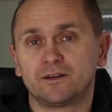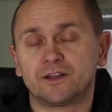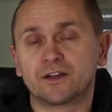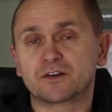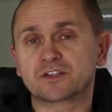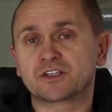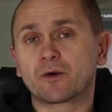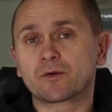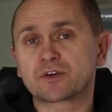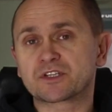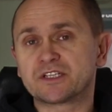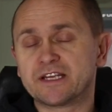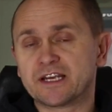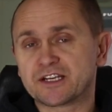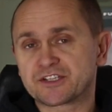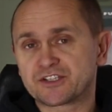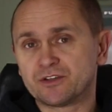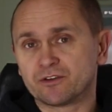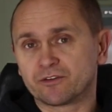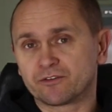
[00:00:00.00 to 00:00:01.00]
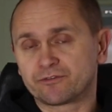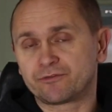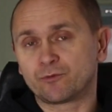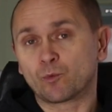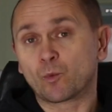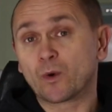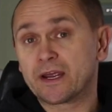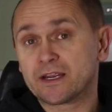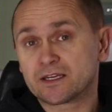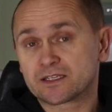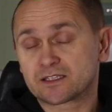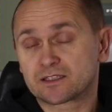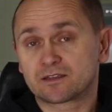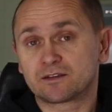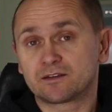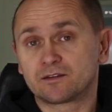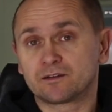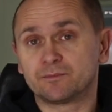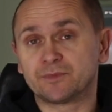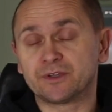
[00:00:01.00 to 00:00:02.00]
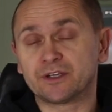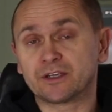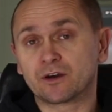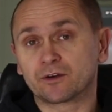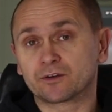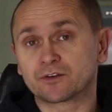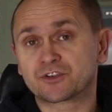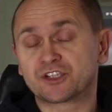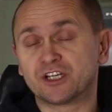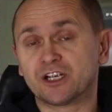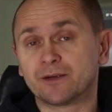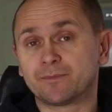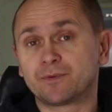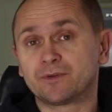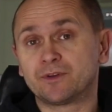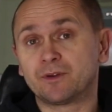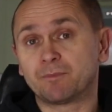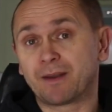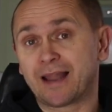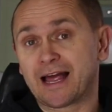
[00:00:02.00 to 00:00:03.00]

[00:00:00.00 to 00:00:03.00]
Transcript: There's always the issue of waste being on a ship, the